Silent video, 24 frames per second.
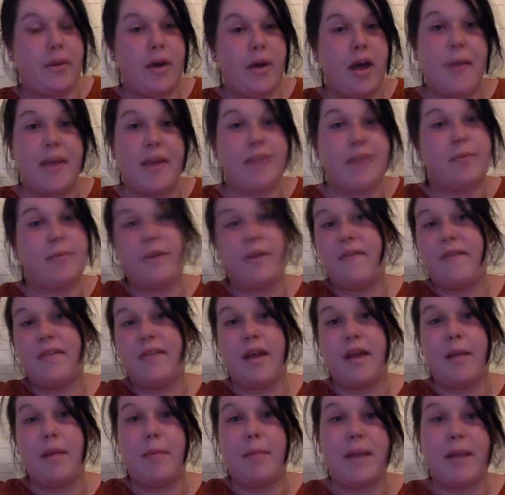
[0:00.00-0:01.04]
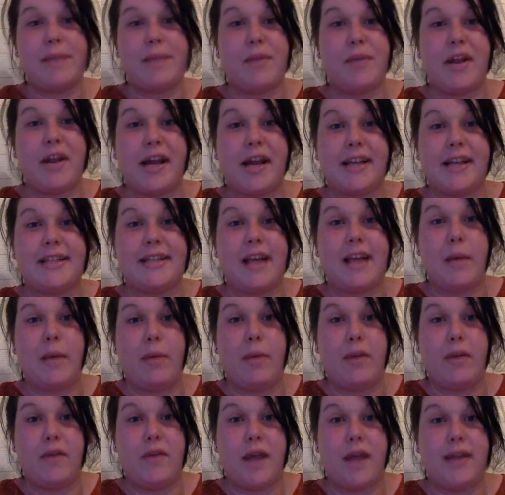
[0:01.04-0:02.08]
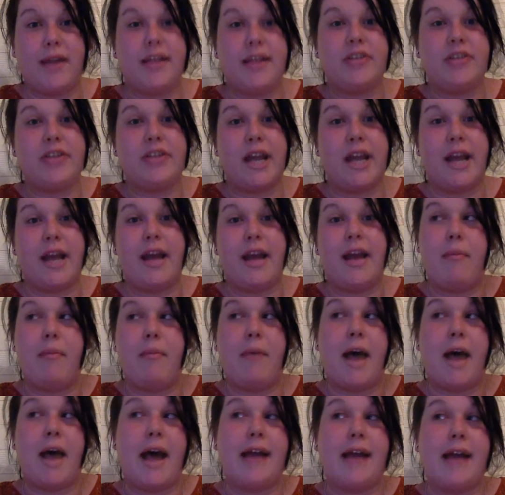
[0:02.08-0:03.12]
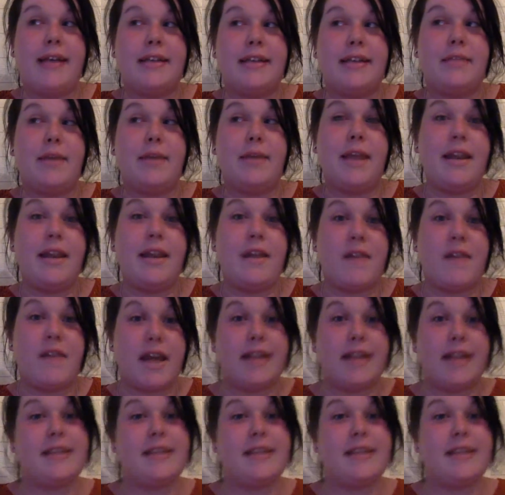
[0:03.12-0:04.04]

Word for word: It's one of the best products that we've had this year and we love it.